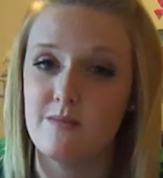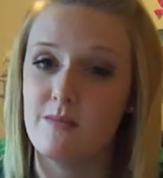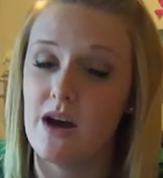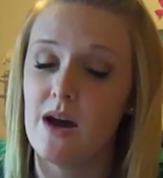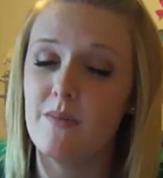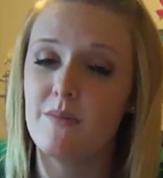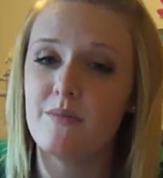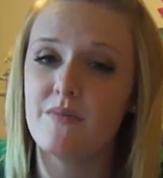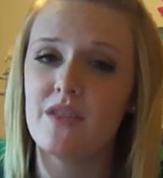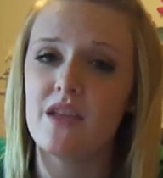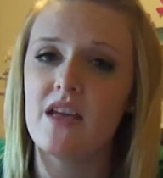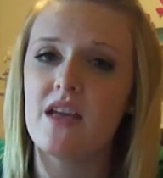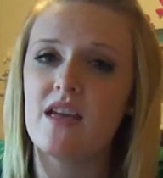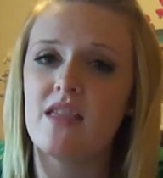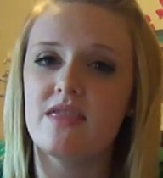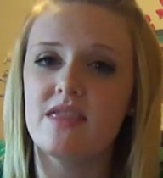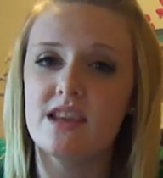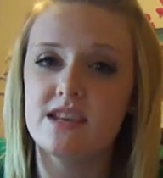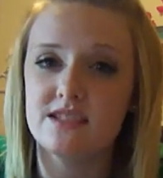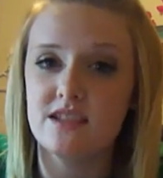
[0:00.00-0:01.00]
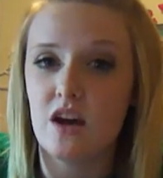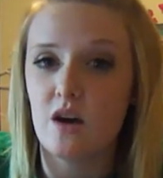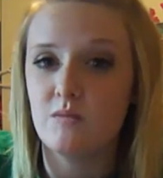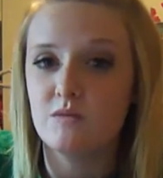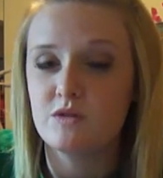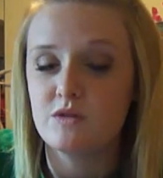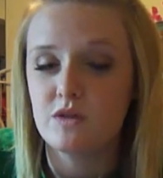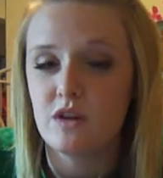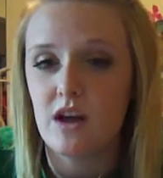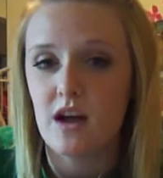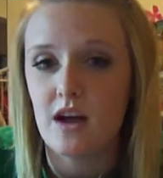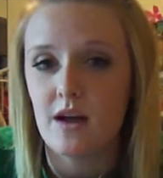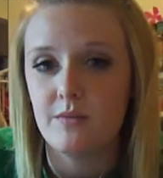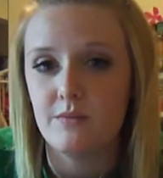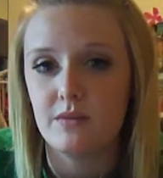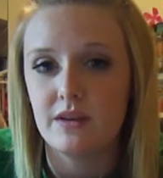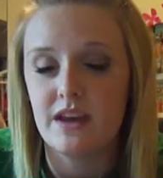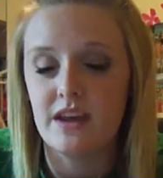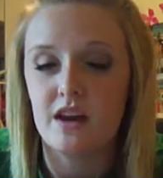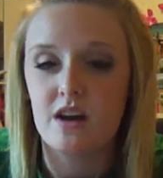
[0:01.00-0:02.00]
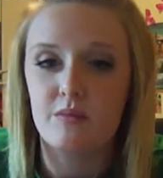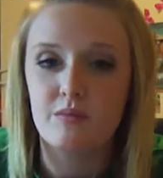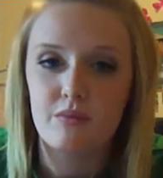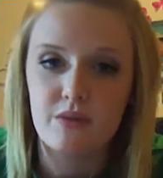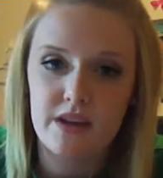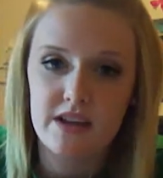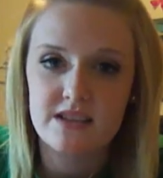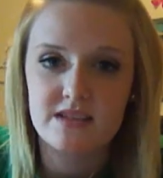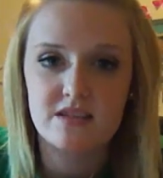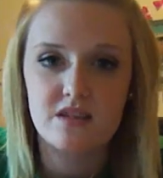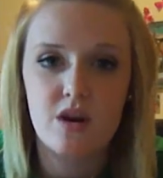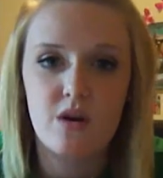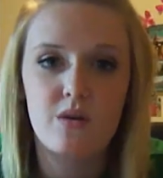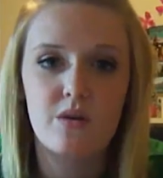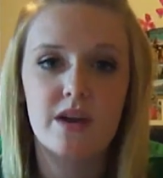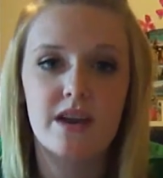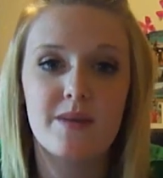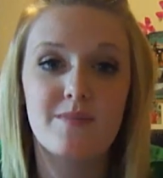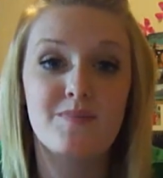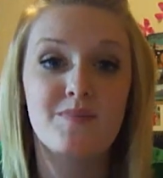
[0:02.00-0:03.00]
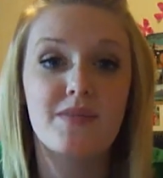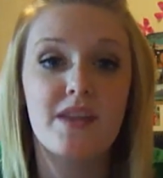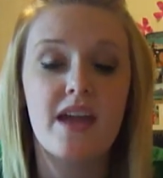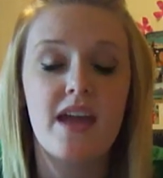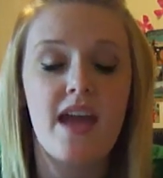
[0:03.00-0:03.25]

them up. This helped get our brains going